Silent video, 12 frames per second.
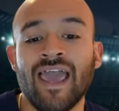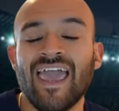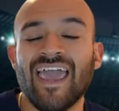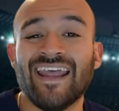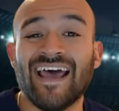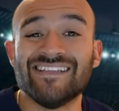
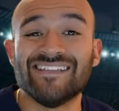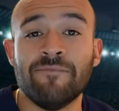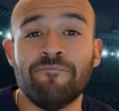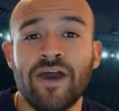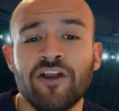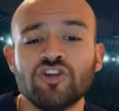and has a
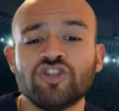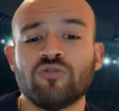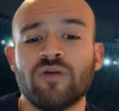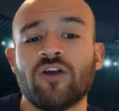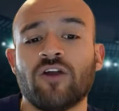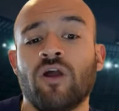better
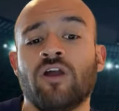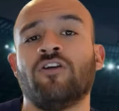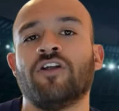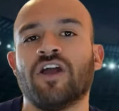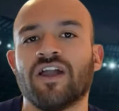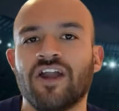track
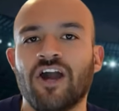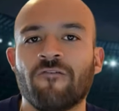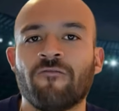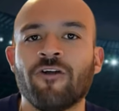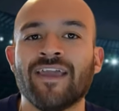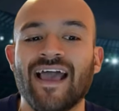record
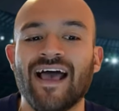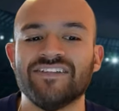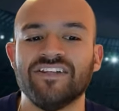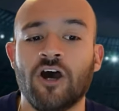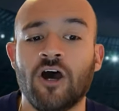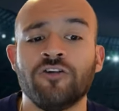covering as
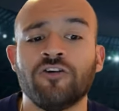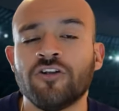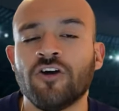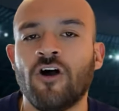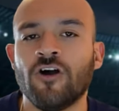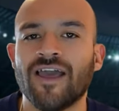an
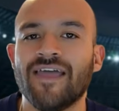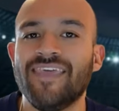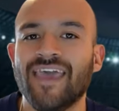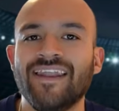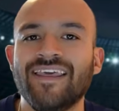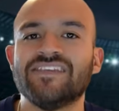underdog
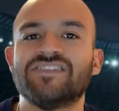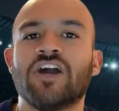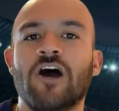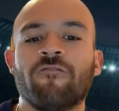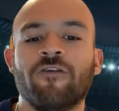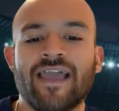than he is
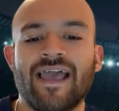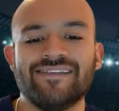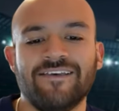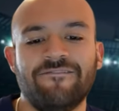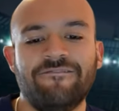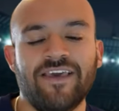covering as
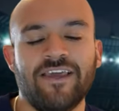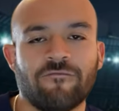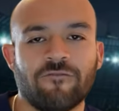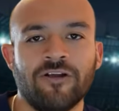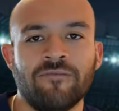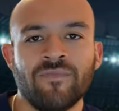a favorite.